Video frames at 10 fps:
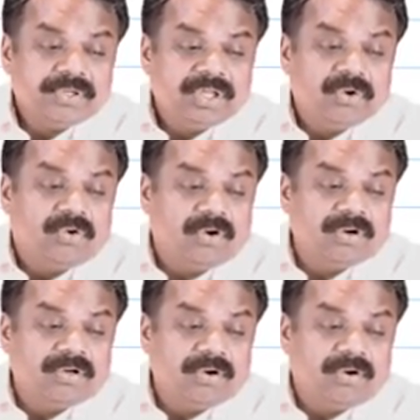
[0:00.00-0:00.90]
The
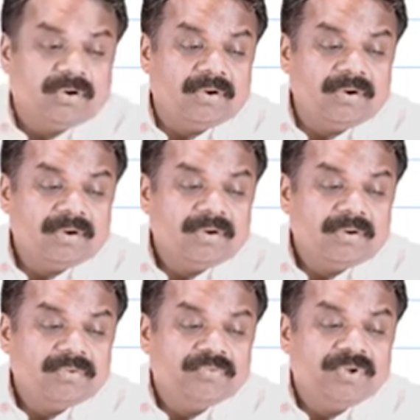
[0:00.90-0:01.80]
old law
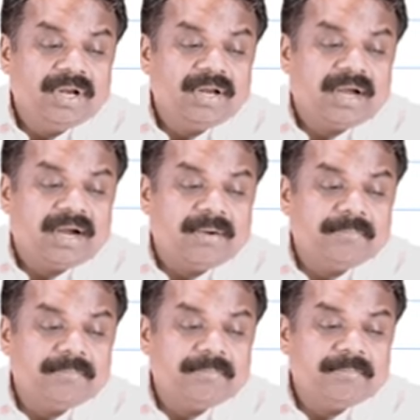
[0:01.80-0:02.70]
will
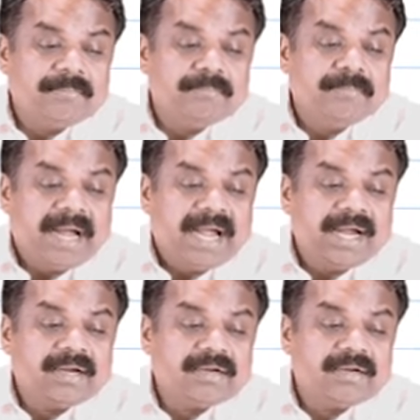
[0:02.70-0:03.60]
come
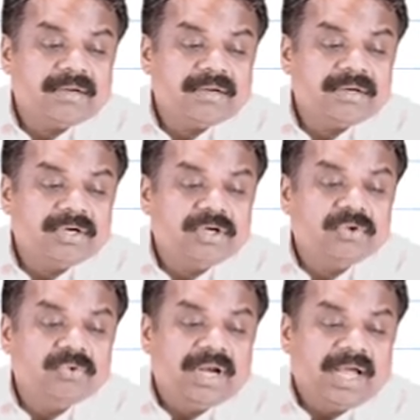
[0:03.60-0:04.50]
back
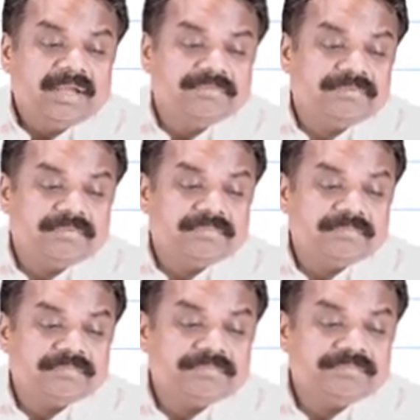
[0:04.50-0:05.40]
to life.
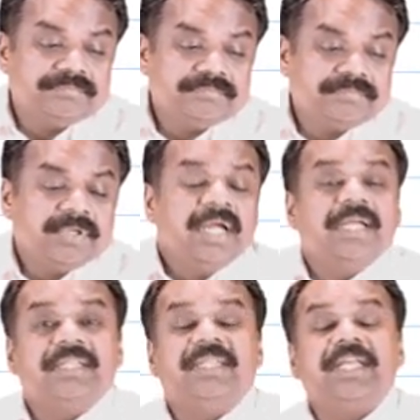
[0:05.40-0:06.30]

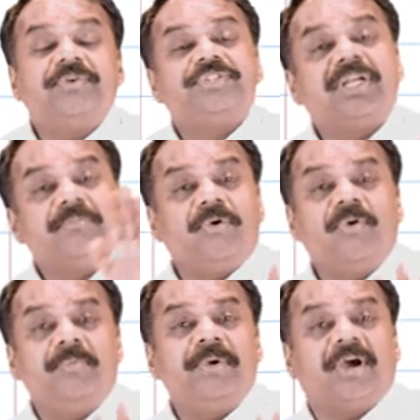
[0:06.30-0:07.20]
It was
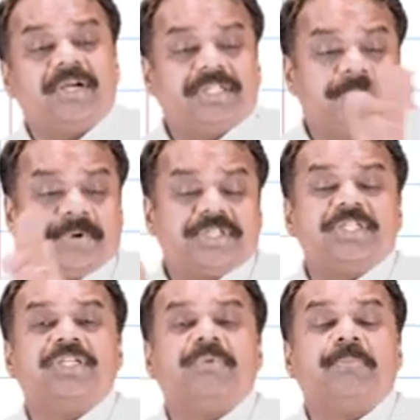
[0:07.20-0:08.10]
removed because of the
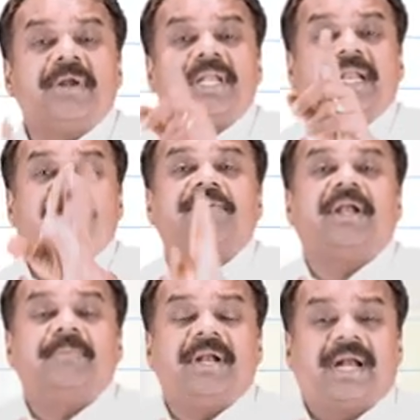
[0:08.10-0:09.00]
presence of a particular
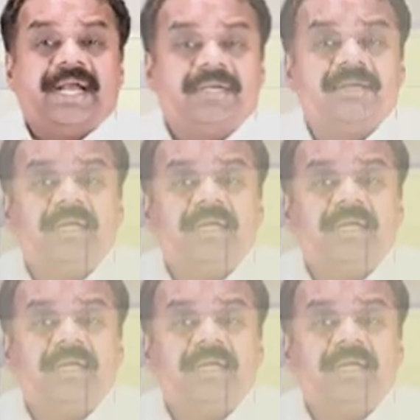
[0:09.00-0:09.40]
fundamental right.